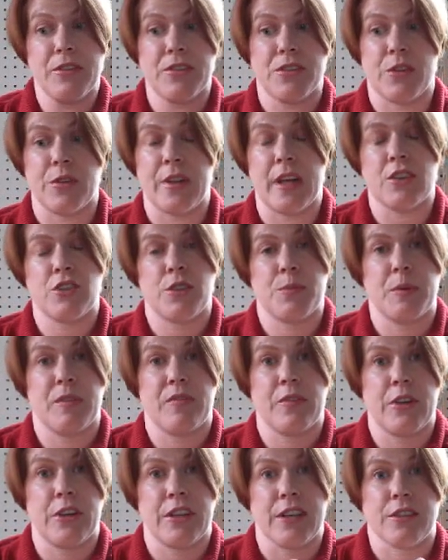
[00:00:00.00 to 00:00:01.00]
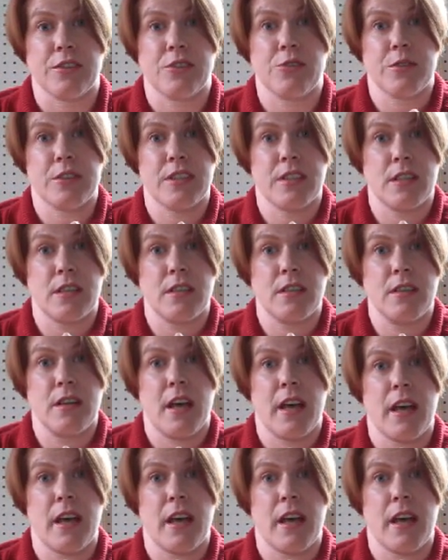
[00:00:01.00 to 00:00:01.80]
so that should be very interesting.